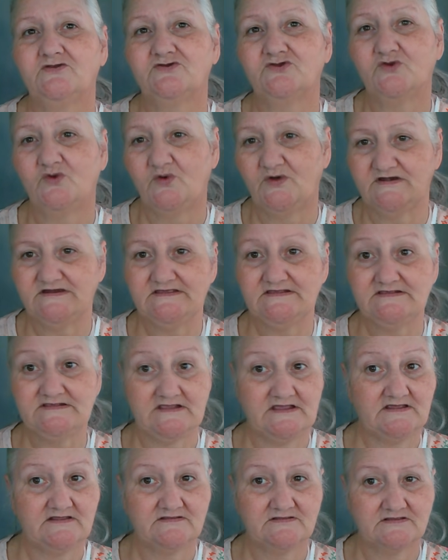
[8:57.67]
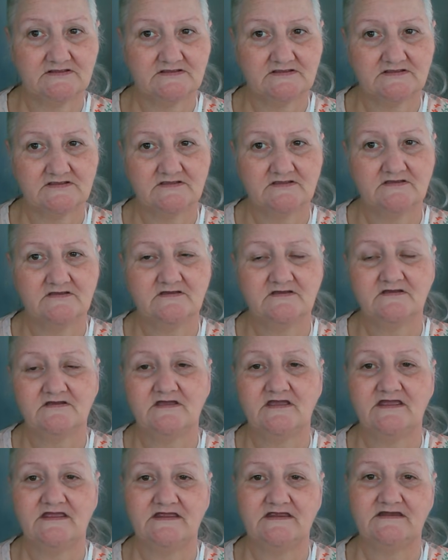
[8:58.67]
20 cents,
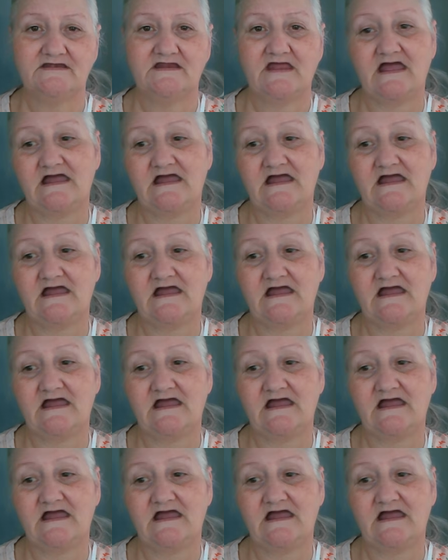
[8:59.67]
and